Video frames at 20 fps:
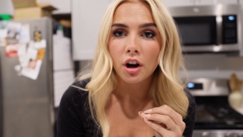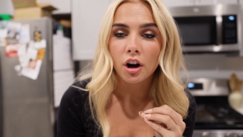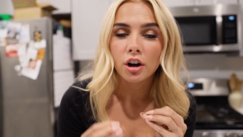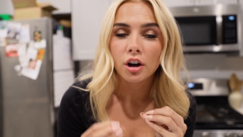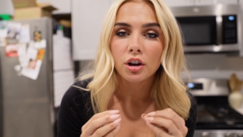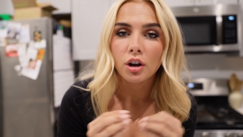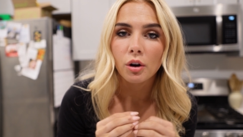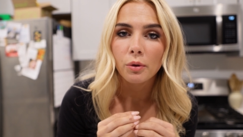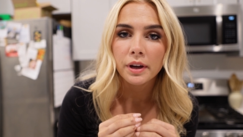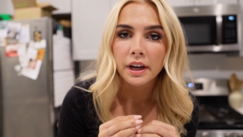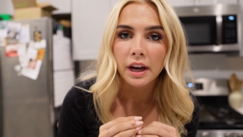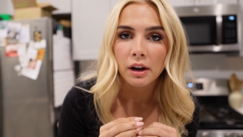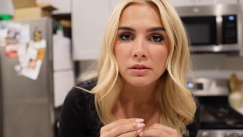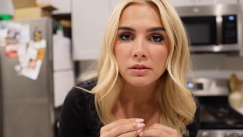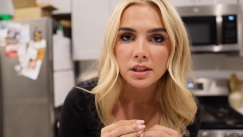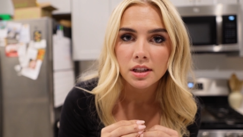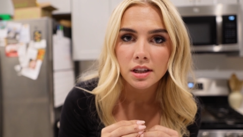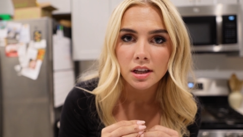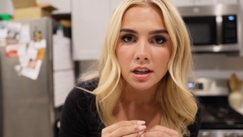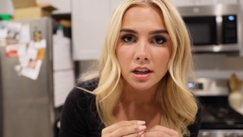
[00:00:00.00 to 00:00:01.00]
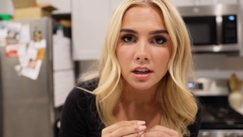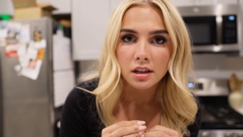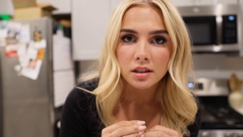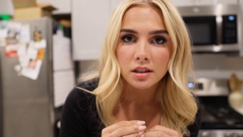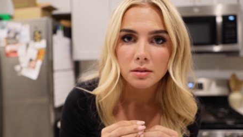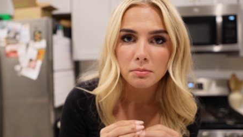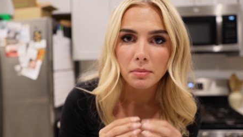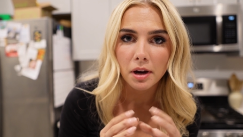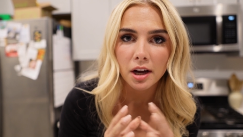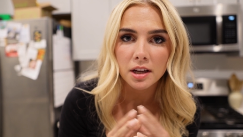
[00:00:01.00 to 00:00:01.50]
are going out to eat
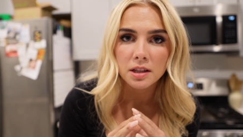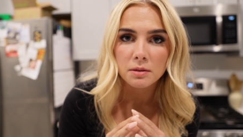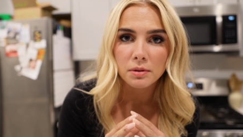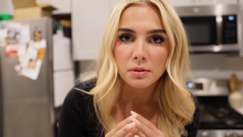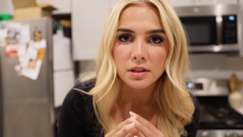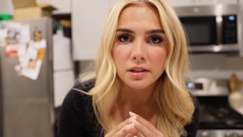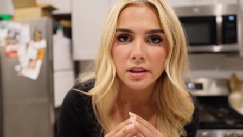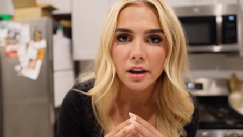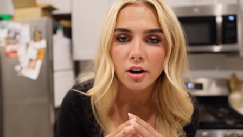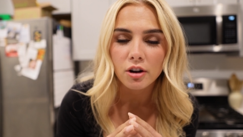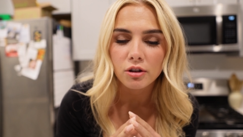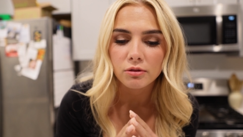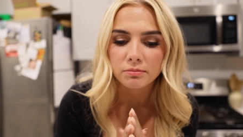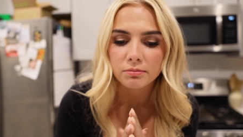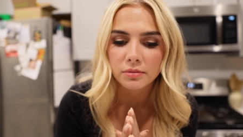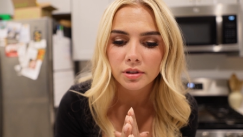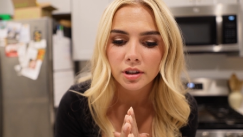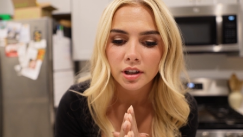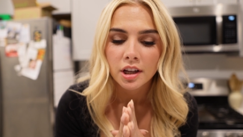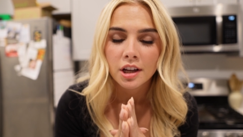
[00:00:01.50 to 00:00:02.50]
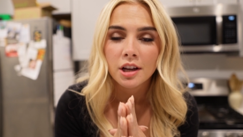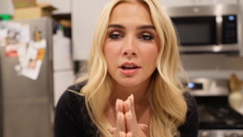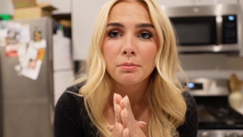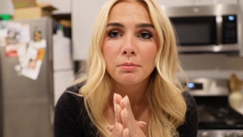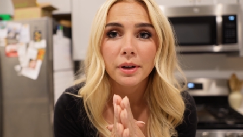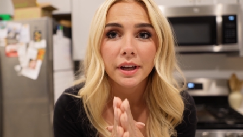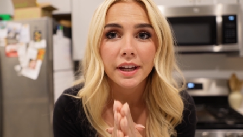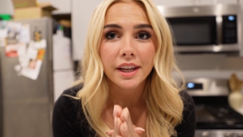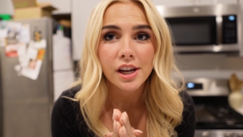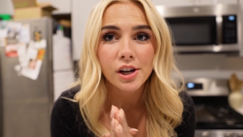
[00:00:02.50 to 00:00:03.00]
to my husband's home.
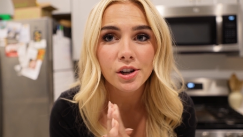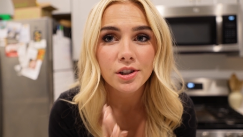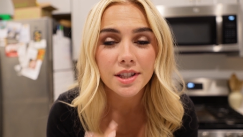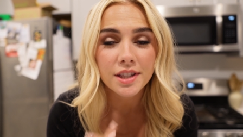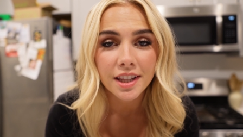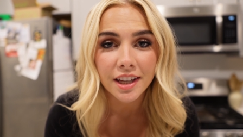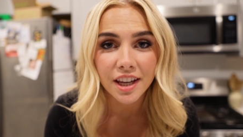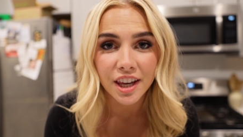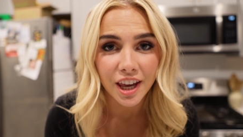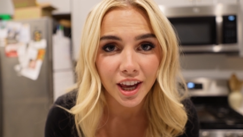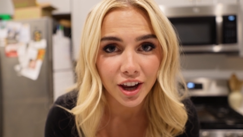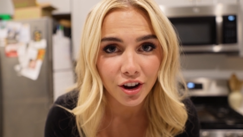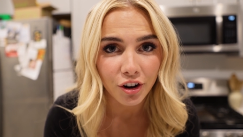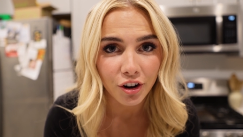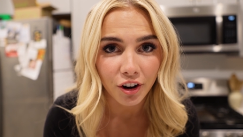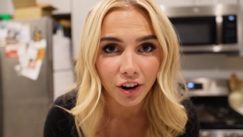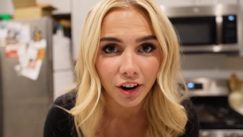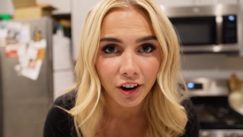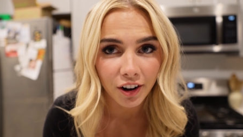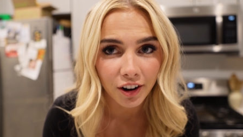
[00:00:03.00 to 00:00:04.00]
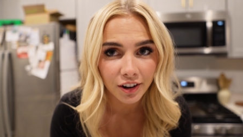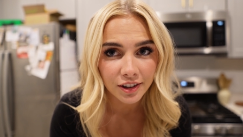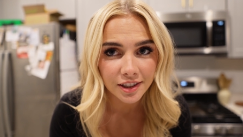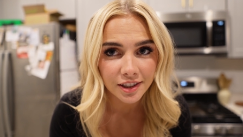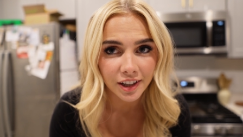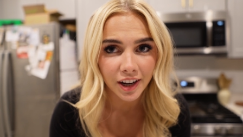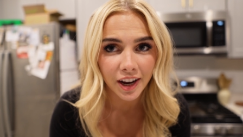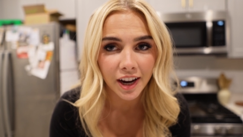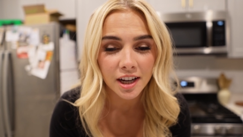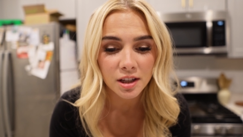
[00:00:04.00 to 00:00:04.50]
But here's the kicker.
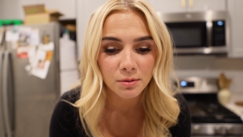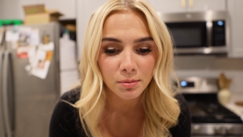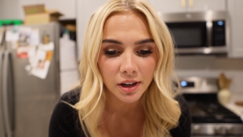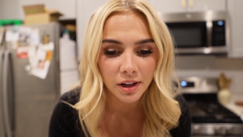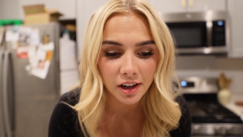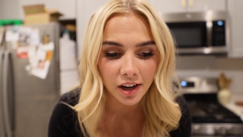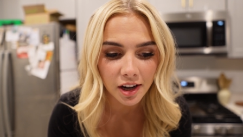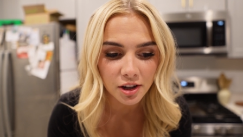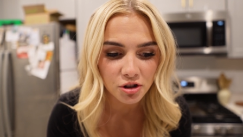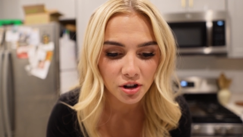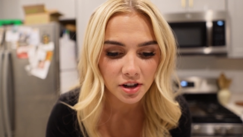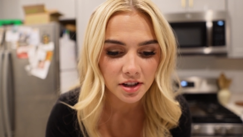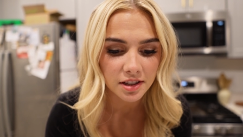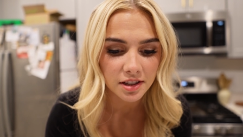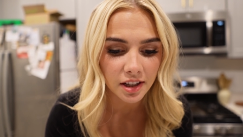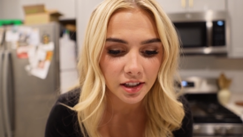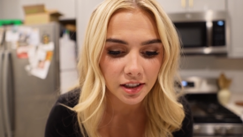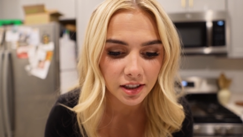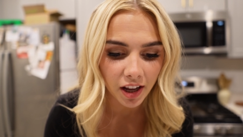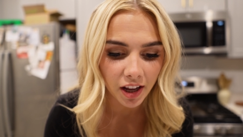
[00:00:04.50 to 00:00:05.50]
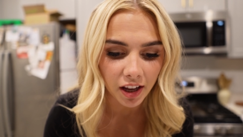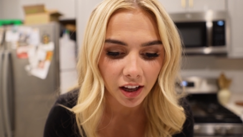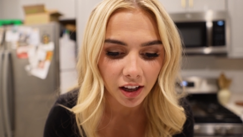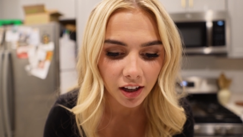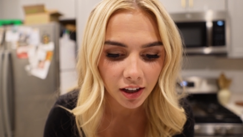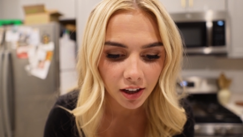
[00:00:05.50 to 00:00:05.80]
Today has been an interesting day.